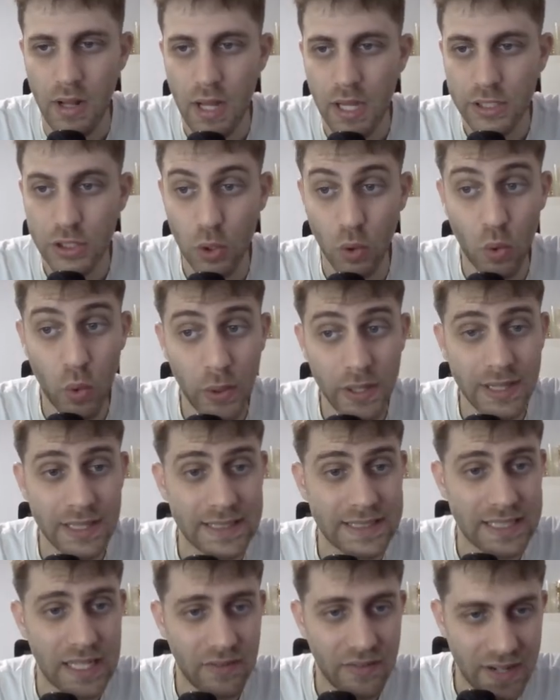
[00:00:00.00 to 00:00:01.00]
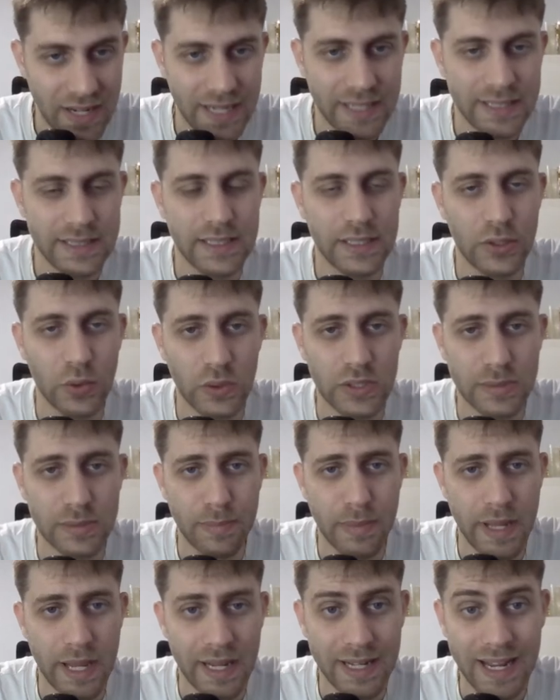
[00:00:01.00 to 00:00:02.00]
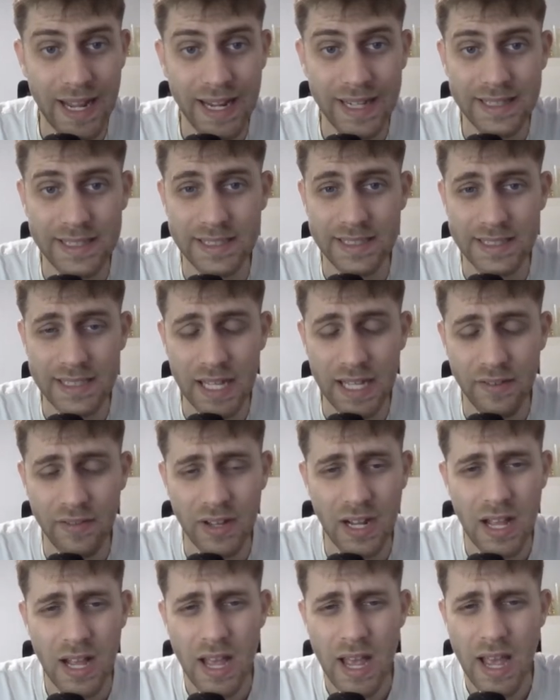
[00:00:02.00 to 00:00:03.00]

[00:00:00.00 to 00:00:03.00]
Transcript: So queen d7, knight d2 is playing knight e7,